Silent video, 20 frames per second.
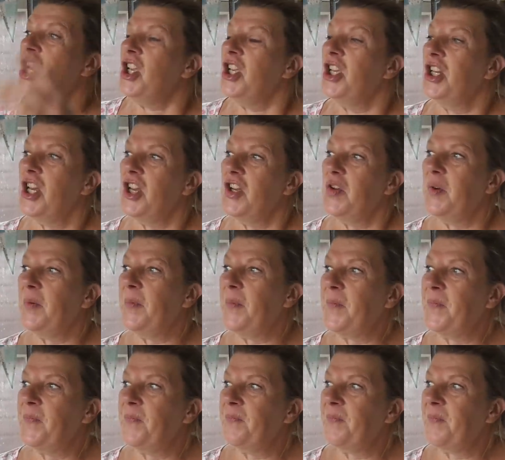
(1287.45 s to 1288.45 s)
You know,
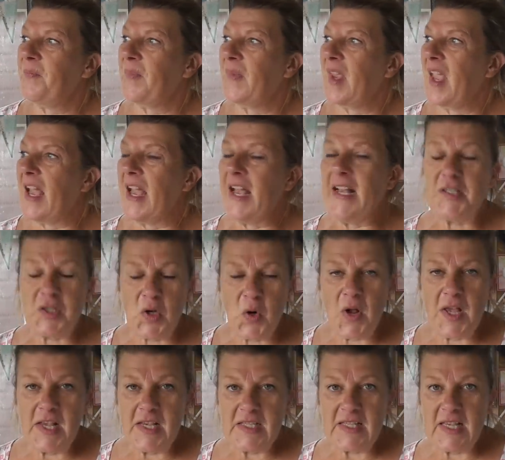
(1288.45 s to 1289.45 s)
it's
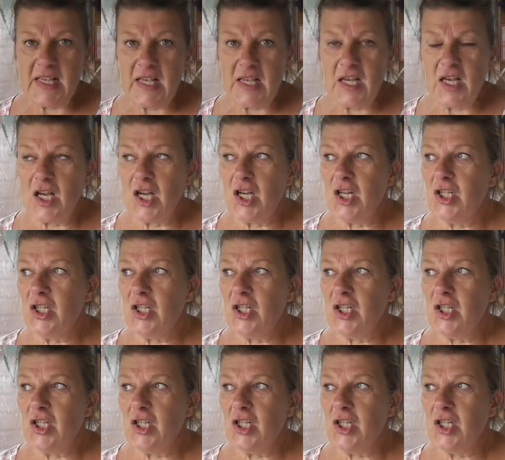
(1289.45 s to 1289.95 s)
crazy.